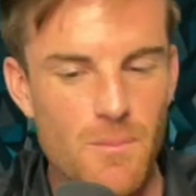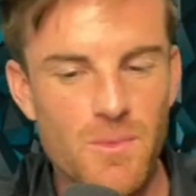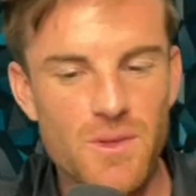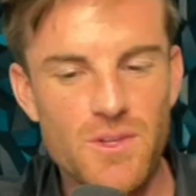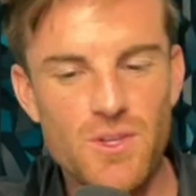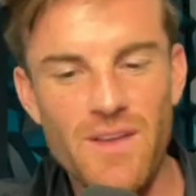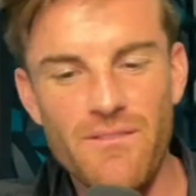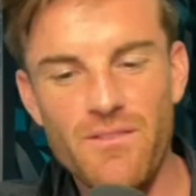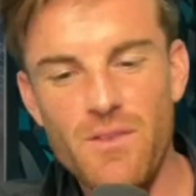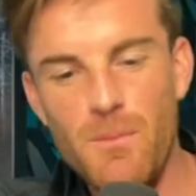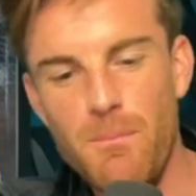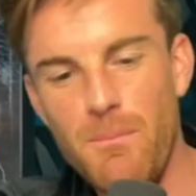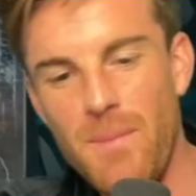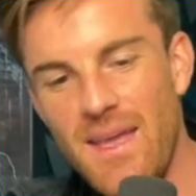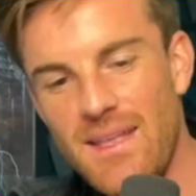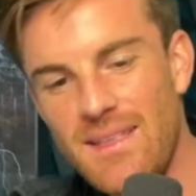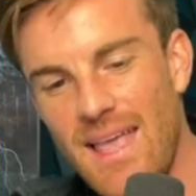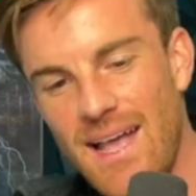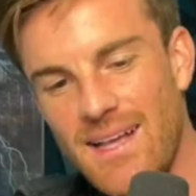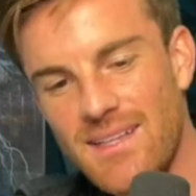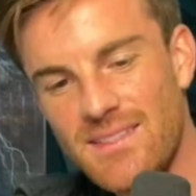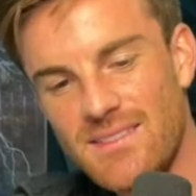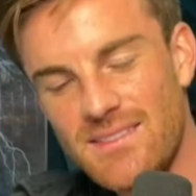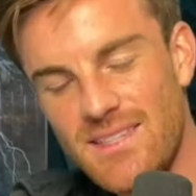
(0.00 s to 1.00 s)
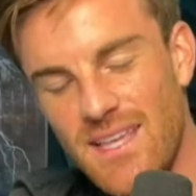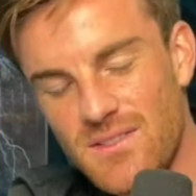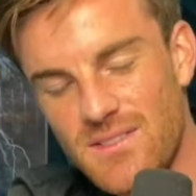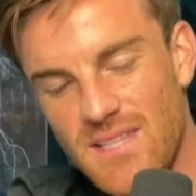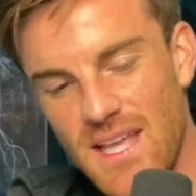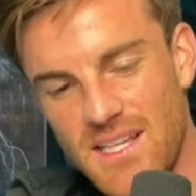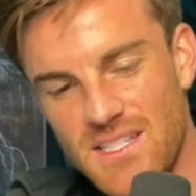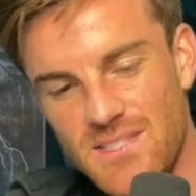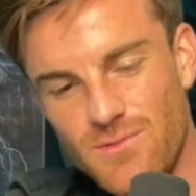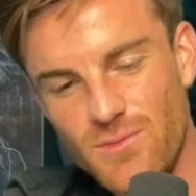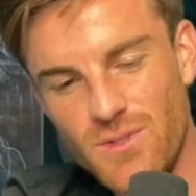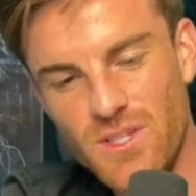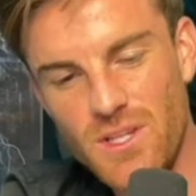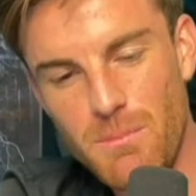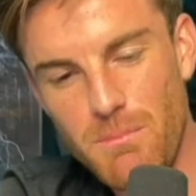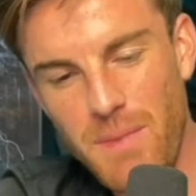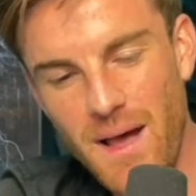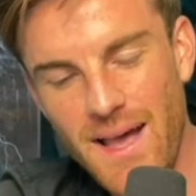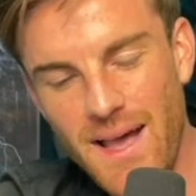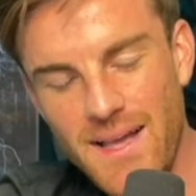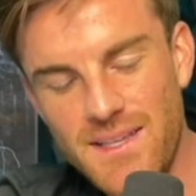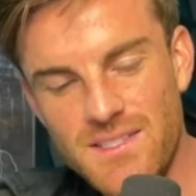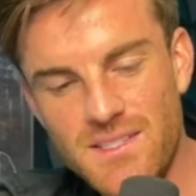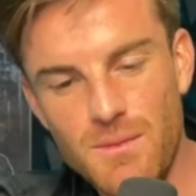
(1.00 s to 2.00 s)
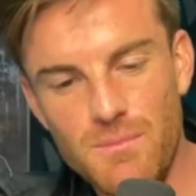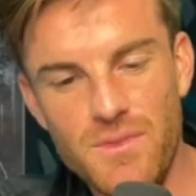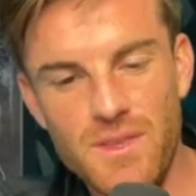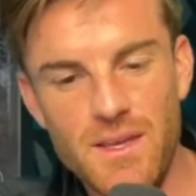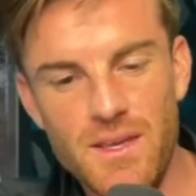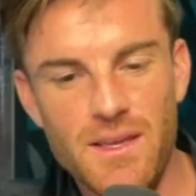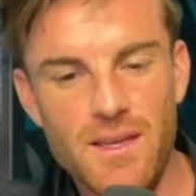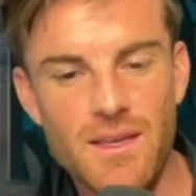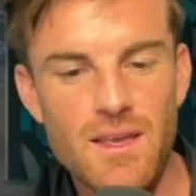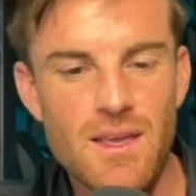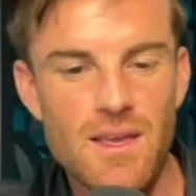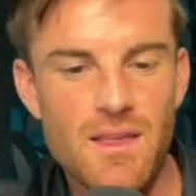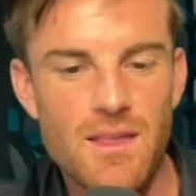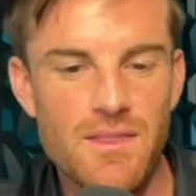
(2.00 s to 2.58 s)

But you have to pay tax sales taxes when you buy something.